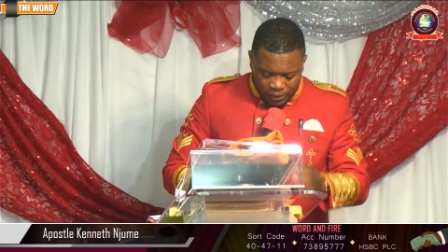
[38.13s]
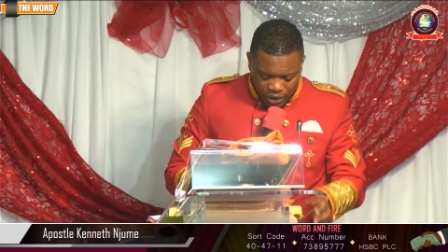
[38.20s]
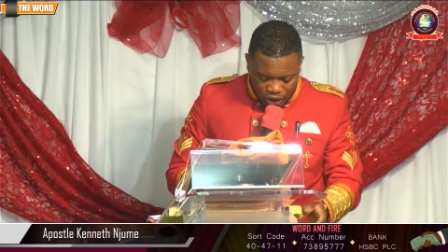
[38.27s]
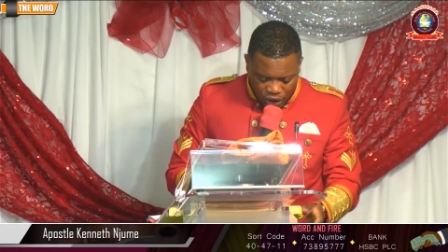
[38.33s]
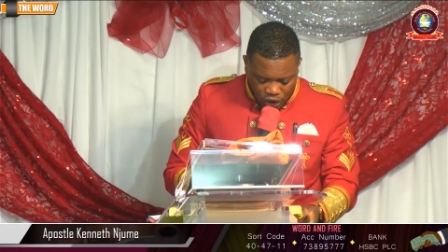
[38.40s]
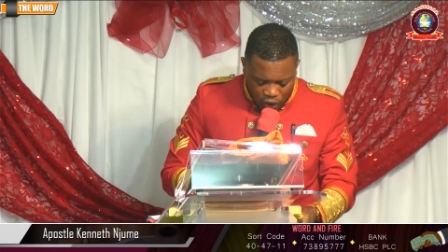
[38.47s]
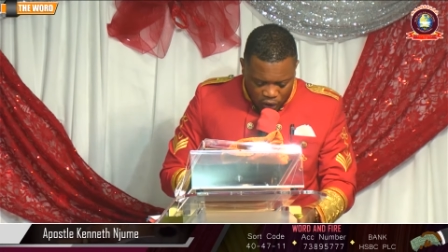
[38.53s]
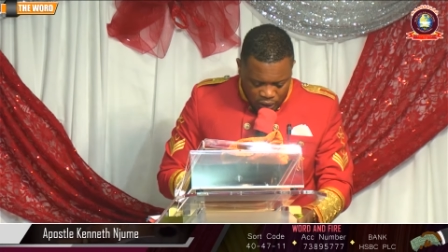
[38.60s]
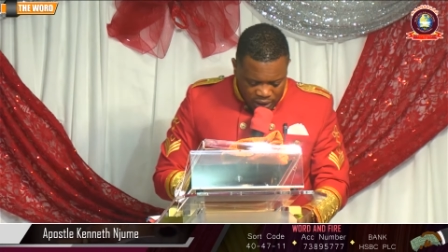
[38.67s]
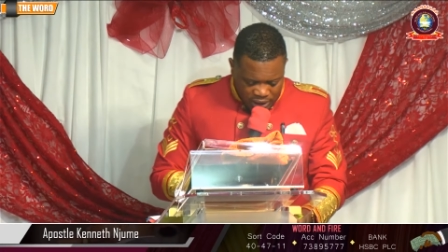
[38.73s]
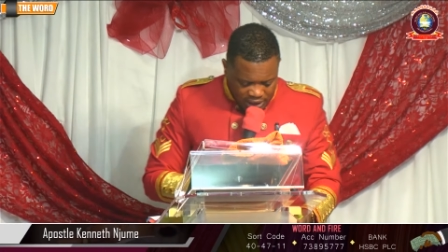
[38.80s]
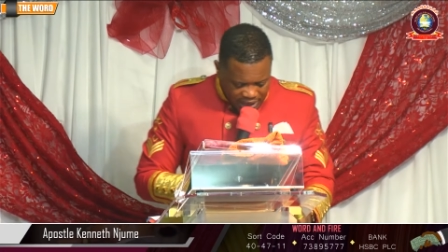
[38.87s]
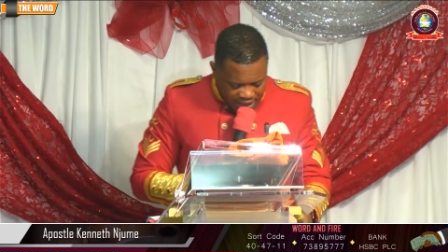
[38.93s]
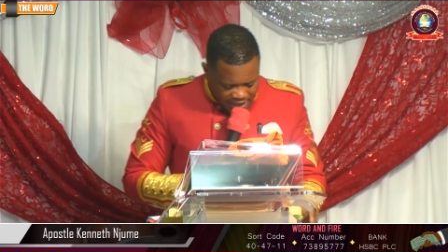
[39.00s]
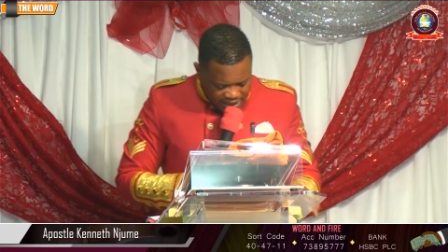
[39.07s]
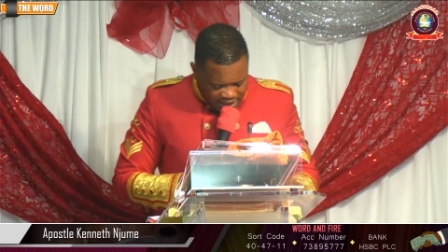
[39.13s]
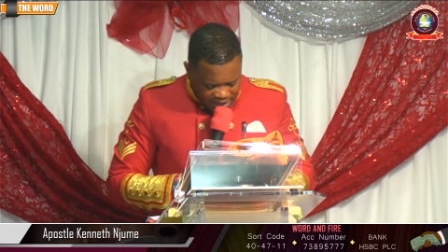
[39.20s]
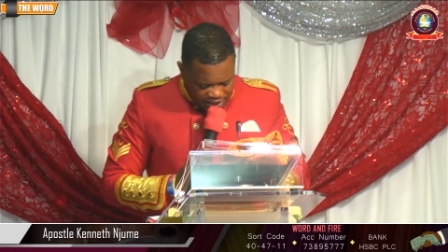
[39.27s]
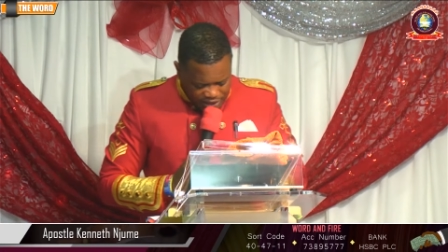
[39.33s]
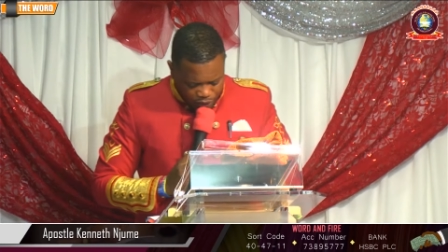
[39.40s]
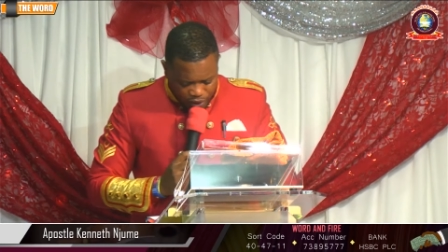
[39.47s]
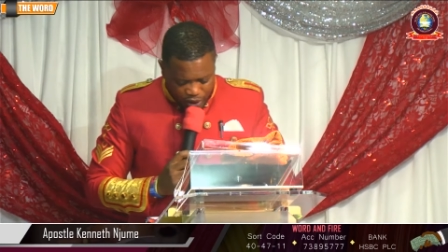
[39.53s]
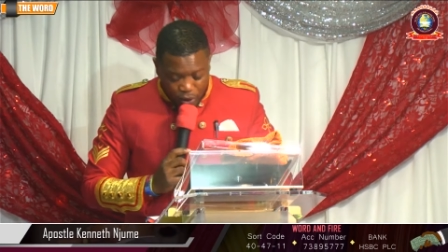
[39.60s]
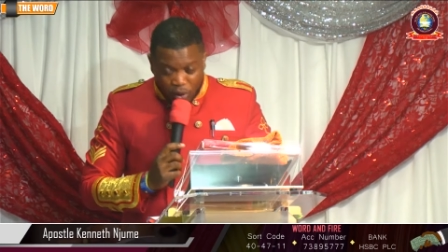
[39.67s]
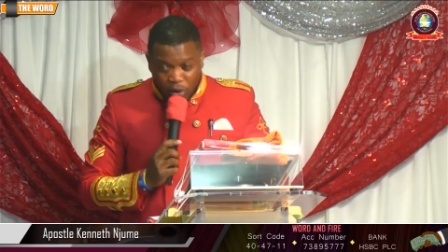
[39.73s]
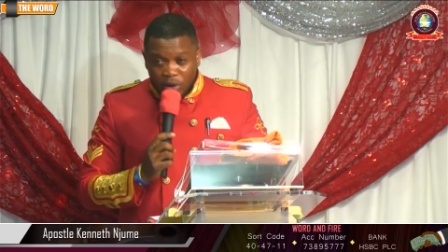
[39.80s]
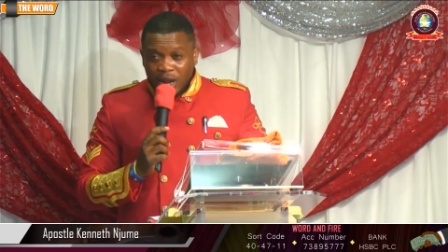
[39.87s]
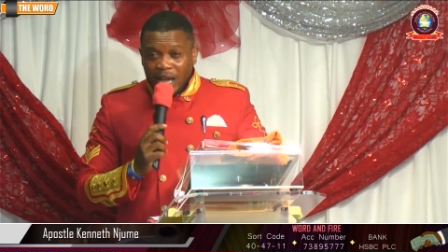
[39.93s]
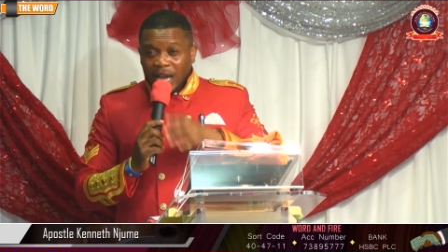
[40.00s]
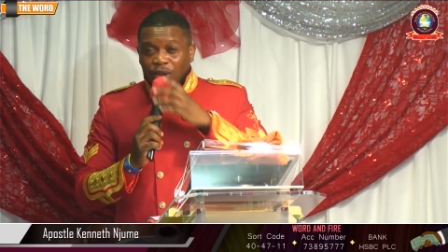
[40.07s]
John 6:63. You
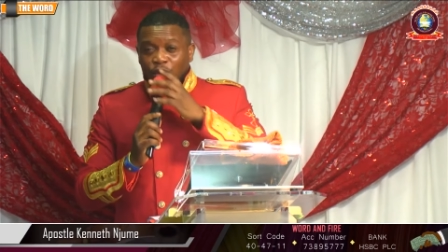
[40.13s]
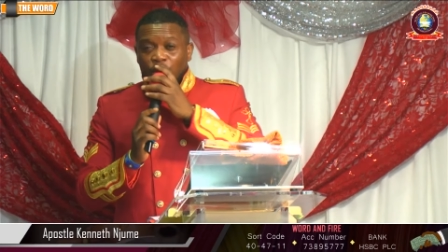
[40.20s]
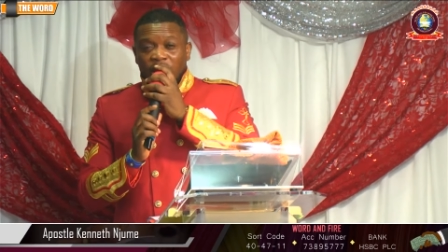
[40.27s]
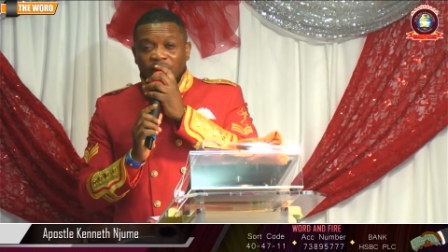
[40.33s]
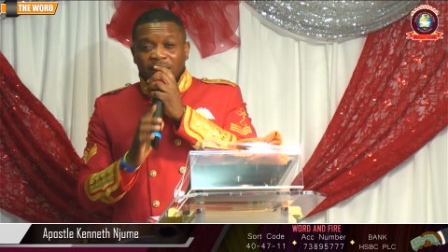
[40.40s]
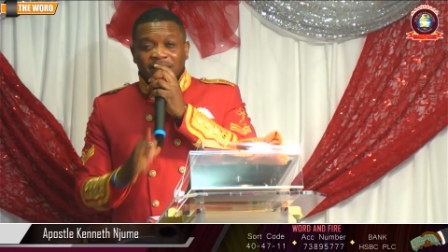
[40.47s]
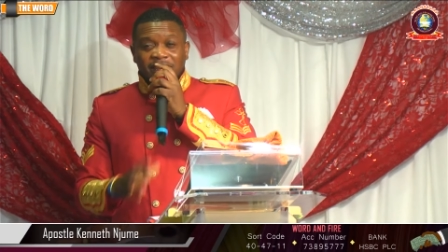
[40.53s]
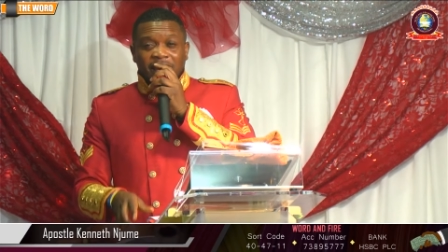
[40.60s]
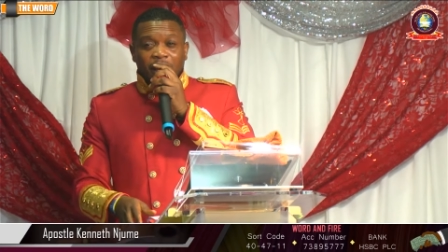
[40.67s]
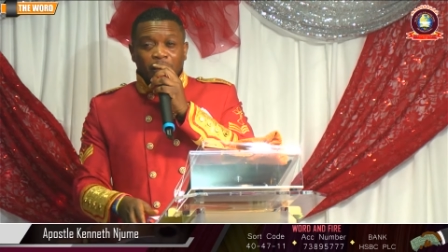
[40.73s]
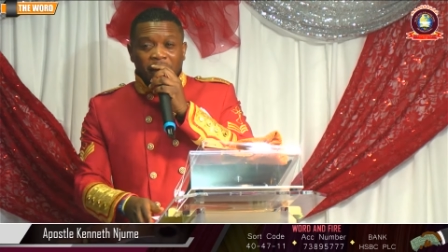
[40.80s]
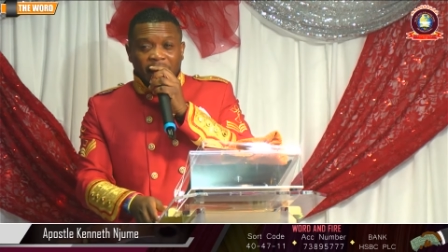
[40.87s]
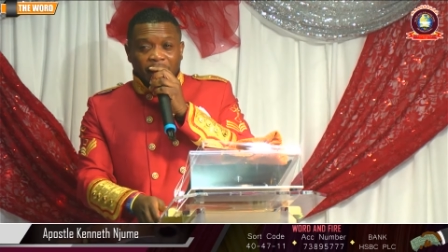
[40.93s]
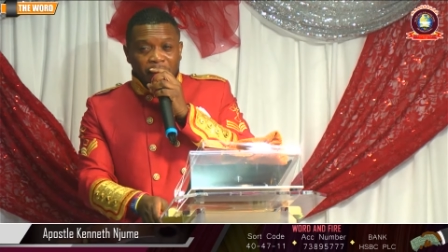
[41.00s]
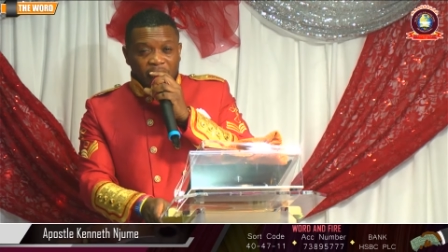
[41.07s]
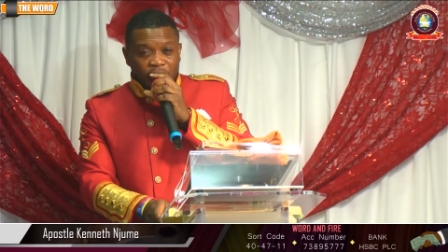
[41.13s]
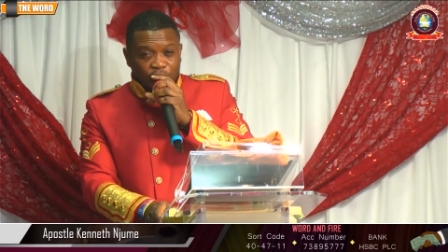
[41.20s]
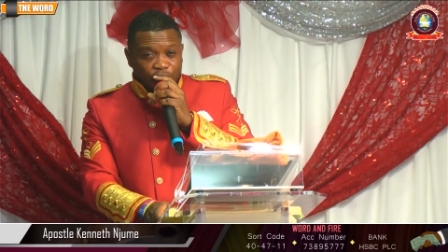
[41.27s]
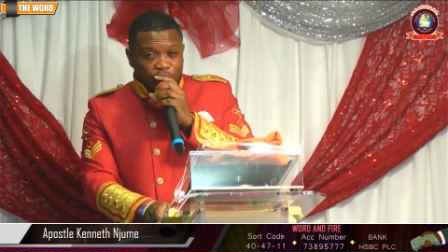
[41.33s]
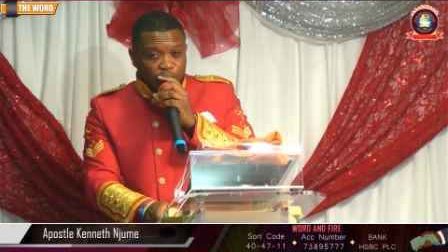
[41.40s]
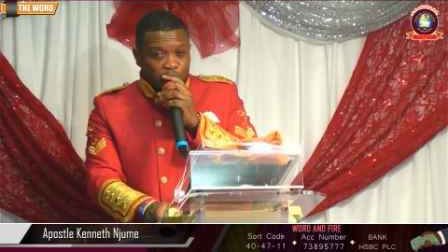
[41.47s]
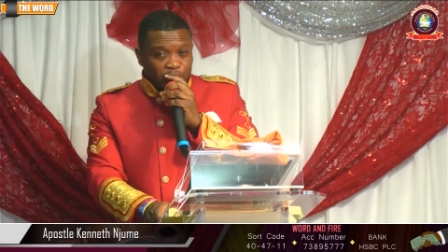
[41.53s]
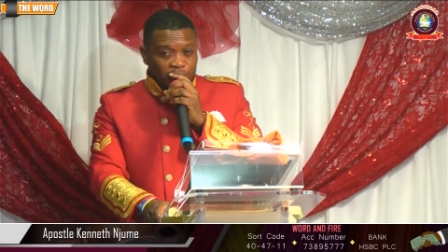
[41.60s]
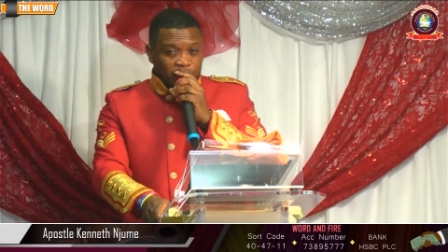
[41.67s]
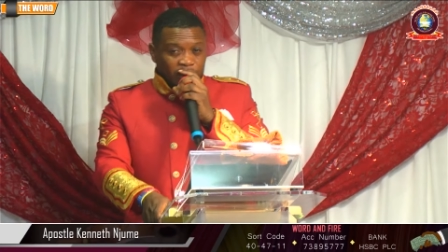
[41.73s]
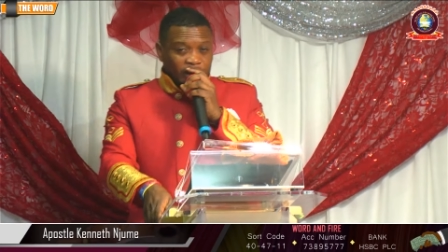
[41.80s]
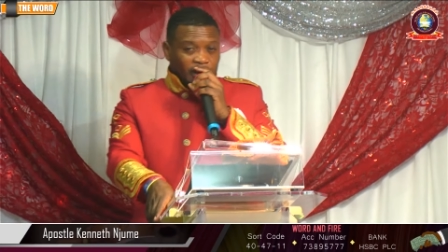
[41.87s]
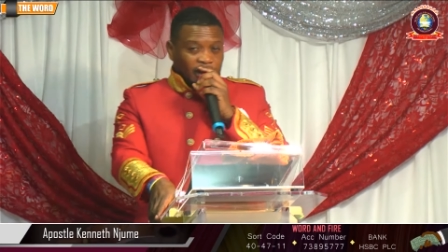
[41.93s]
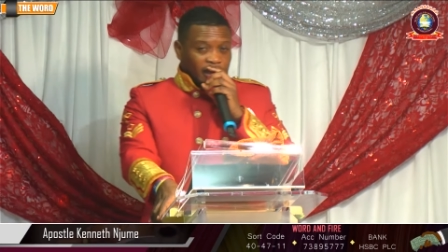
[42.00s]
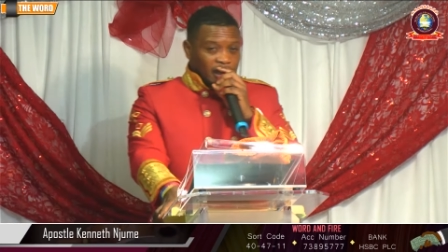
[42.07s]
online, you never say amen. Many of you.
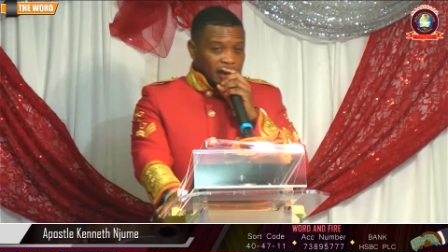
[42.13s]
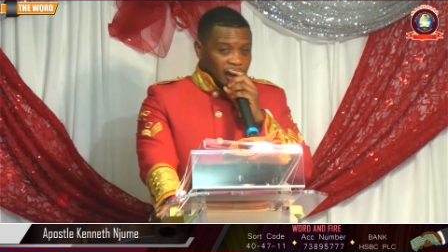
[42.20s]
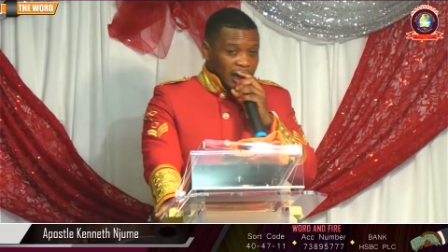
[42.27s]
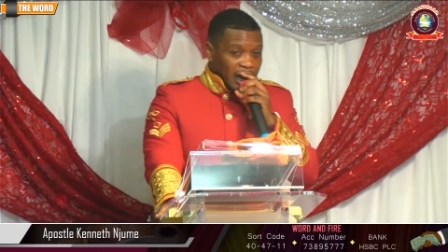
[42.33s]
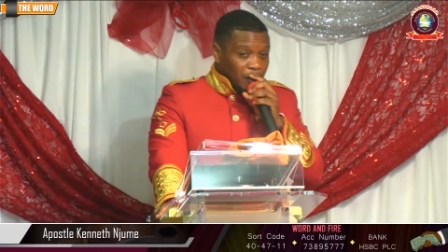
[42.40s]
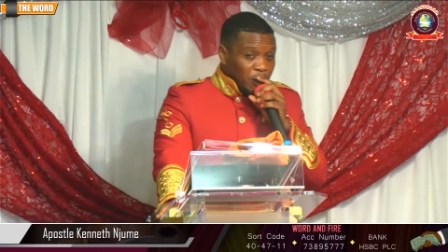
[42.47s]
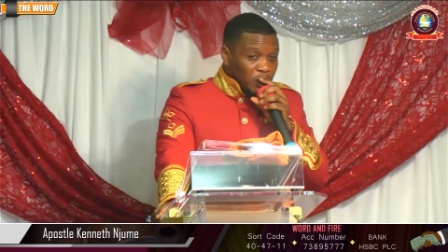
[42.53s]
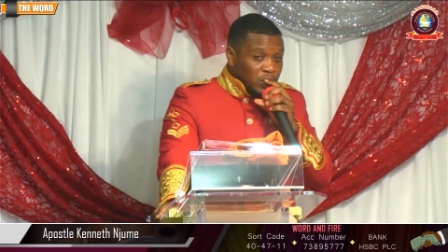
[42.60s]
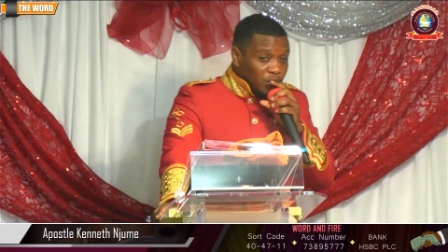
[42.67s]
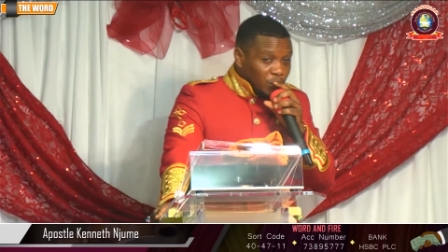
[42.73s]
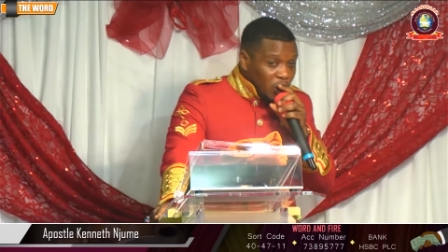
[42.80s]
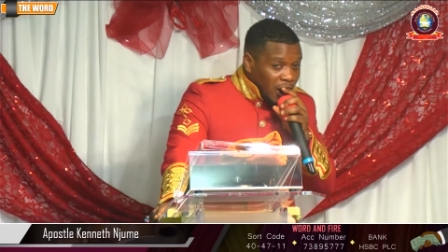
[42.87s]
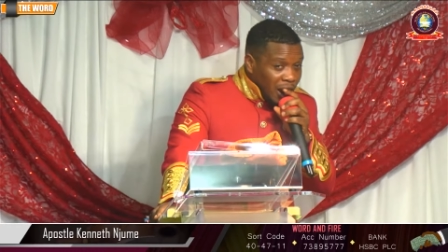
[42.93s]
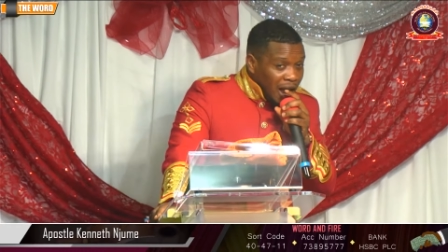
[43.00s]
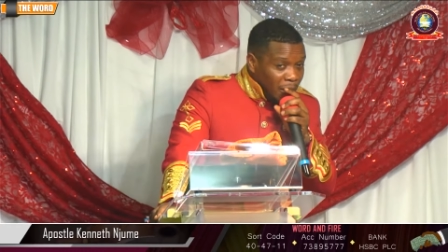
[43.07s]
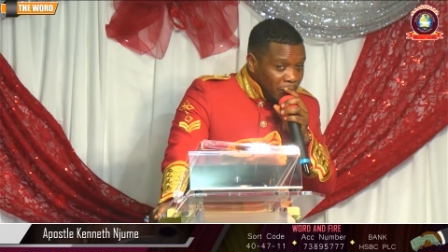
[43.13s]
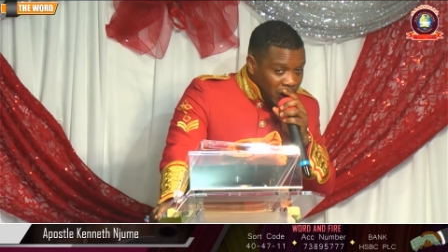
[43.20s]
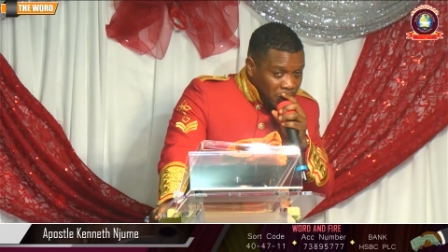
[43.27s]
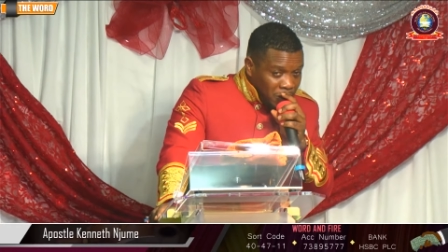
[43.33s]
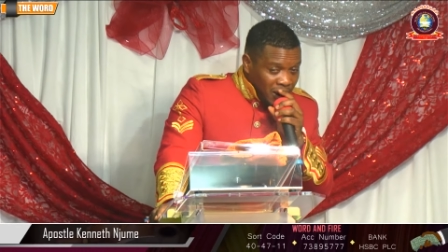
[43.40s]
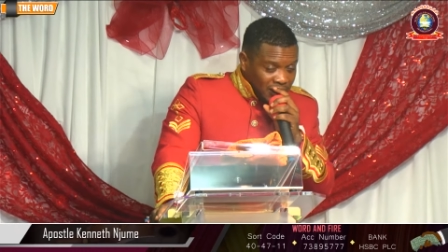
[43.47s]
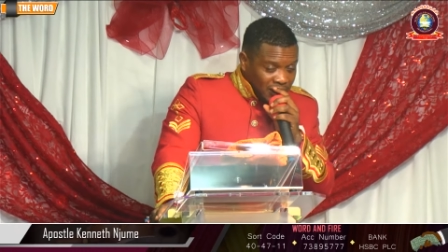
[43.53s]
And most of you are members